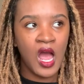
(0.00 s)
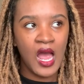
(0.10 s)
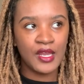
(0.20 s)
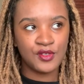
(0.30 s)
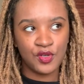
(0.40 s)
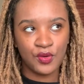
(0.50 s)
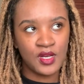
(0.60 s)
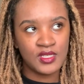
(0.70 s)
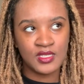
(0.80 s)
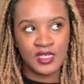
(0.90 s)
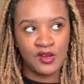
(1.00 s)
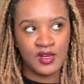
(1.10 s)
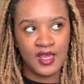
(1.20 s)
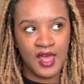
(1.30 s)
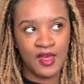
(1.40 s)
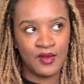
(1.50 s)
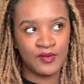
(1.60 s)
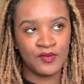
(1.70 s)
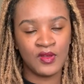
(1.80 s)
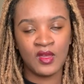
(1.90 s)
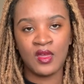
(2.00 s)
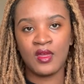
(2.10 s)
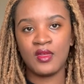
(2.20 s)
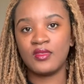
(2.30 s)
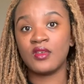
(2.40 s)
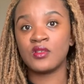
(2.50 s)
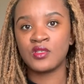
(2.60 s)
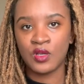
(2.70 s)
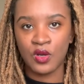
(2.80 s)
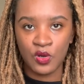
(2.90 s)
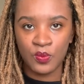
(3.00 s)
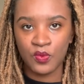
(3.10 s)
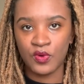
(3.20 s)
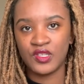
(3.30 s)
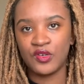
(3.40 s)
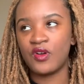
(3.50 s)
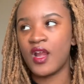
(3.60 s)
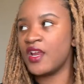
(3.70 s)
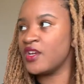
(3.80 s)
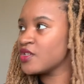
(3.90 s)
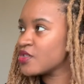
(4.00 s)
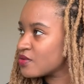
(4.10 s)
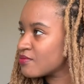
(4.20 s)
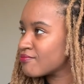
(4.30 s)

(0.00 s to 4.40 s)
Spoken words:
I don't necessarily have the scope or the range